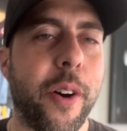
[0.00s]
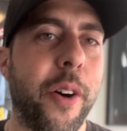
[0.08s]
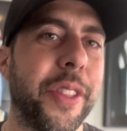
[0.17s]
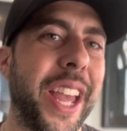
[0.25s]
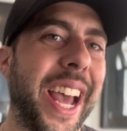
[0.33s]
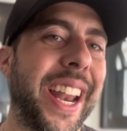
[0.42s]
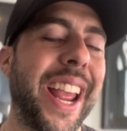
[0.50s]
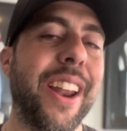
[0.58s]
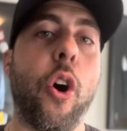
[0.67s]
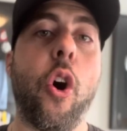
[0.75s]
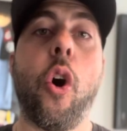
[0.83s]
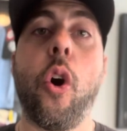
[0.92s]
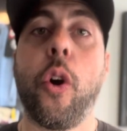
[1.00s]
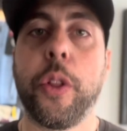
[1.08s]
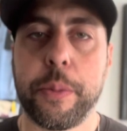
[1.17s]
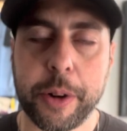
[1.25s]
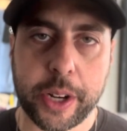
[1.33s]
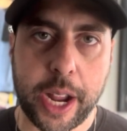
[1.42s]
All that and all
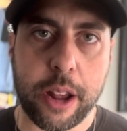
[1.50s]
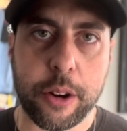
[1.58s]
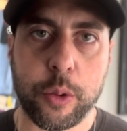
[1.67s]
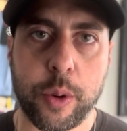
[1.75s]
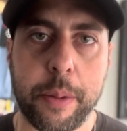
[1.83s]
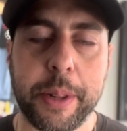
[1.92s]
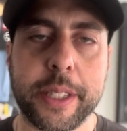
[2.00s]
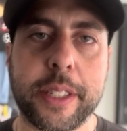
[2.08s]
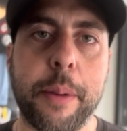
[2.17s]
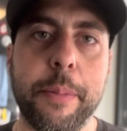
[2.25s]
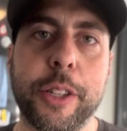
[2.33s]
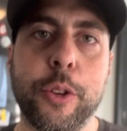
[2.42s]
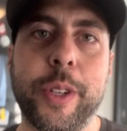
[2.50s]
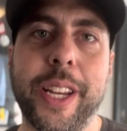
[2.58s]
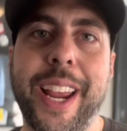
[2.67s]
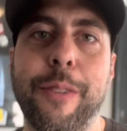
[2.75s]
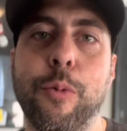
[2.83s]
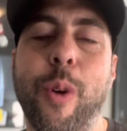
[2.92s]
the mercato rumblings coming through
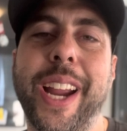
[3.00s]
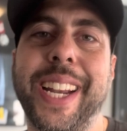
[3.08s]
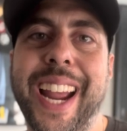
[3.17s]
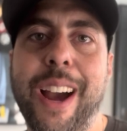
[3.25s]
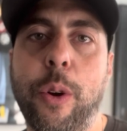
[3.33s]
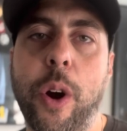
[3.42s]
today right now